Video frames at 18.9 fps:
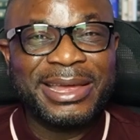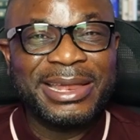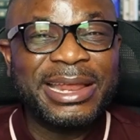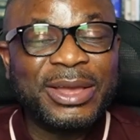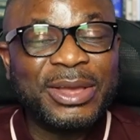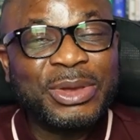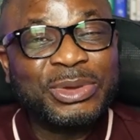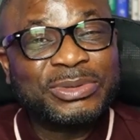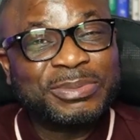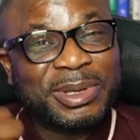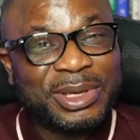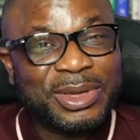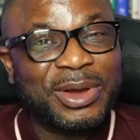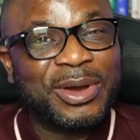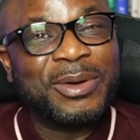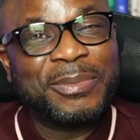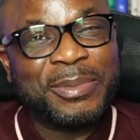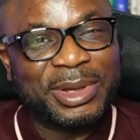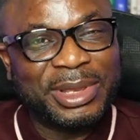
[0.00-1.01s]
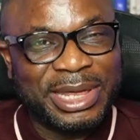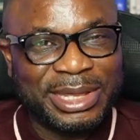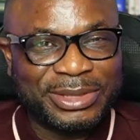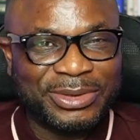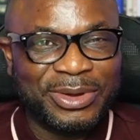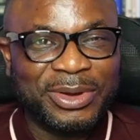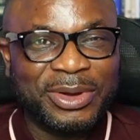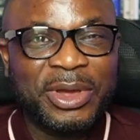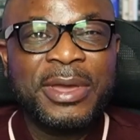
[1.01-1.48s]
That you speak your own mother
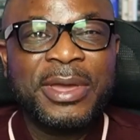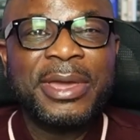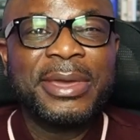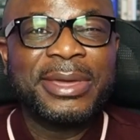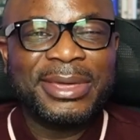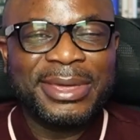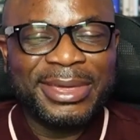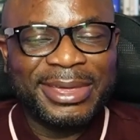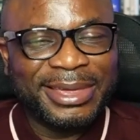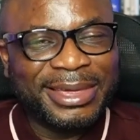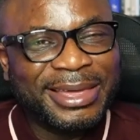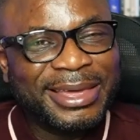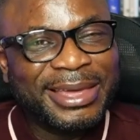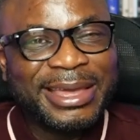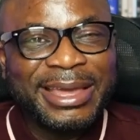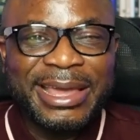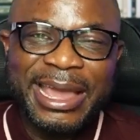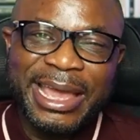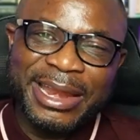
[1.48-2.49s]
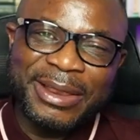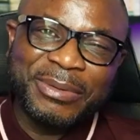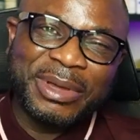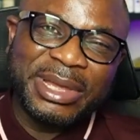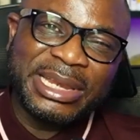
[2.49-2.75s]
tongue. Anyway,